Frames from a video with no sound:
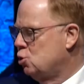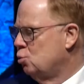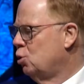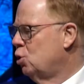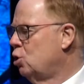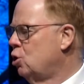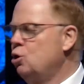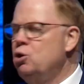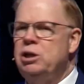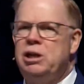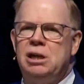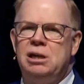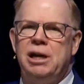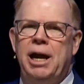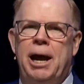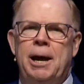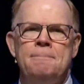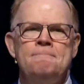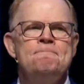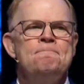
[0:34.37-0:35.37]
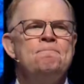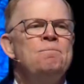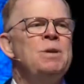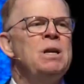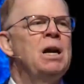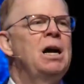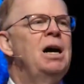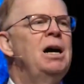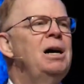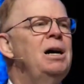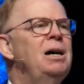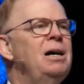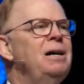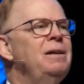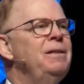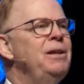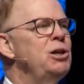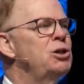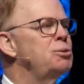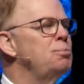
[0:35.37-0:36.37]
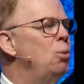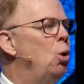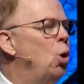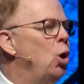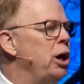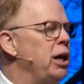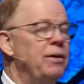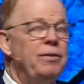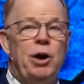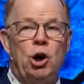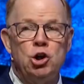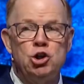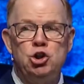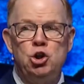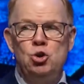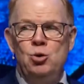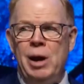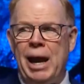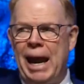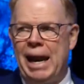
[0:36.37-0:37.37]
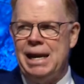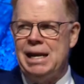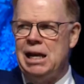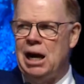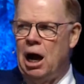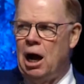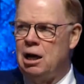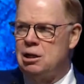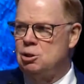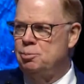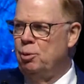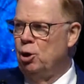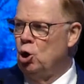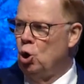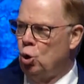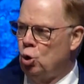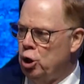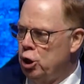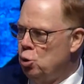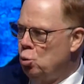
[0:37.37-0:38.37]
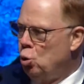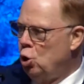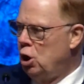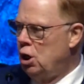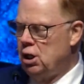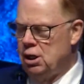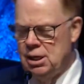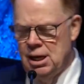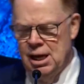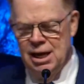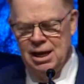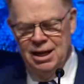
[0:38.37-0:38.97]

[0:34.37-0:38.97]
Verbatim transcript: We're going to look at that uh, this morning. There are two Antiochs, but only one.